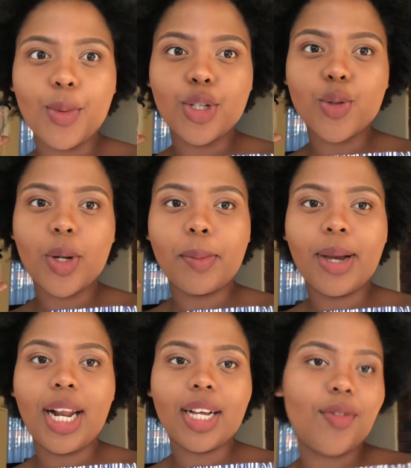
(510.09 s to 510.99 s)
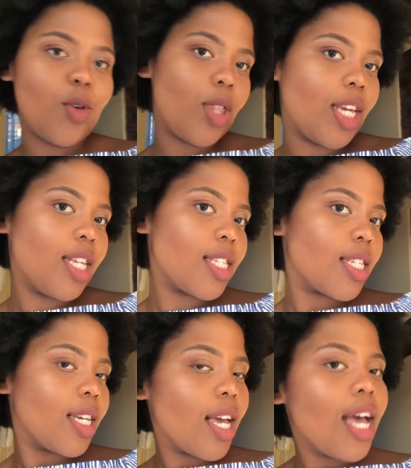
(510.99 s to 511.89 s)
We just want to buy like a few things
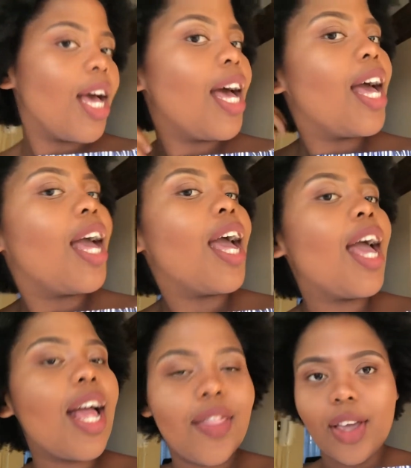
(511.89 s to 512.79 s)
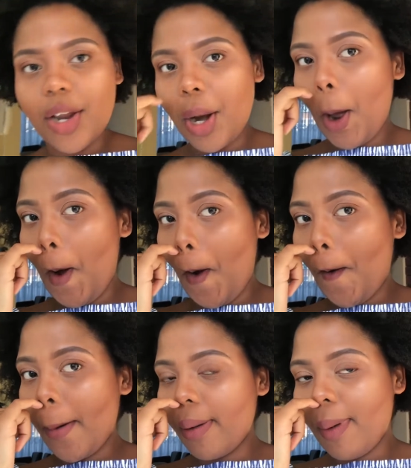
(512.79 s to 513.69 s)
and then
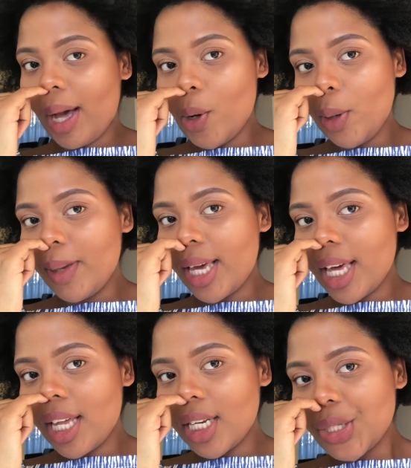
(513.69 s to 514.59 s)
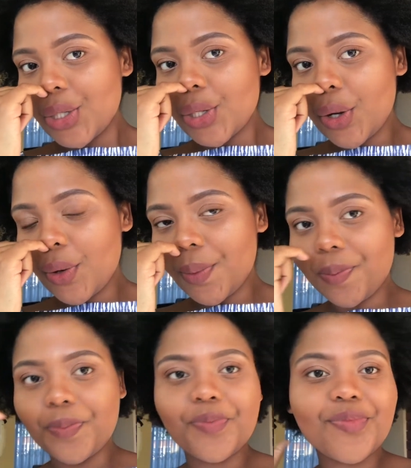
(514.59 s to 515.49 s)
we'll be back home again. So
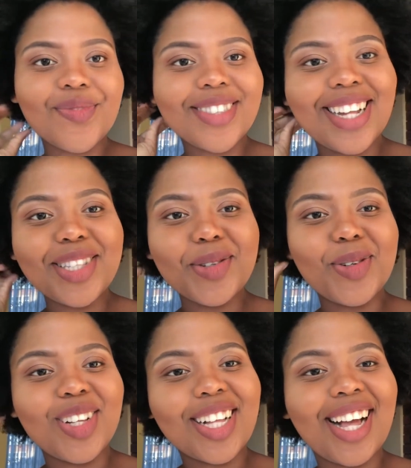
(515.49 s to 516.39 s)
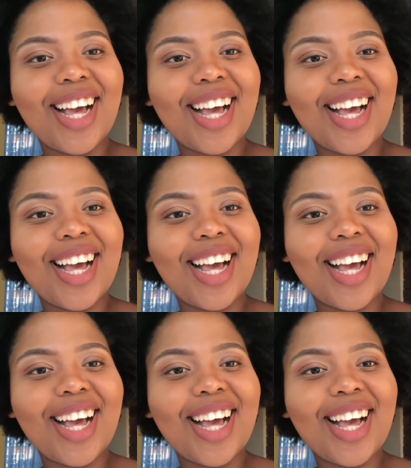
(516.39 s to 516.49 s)
that's all.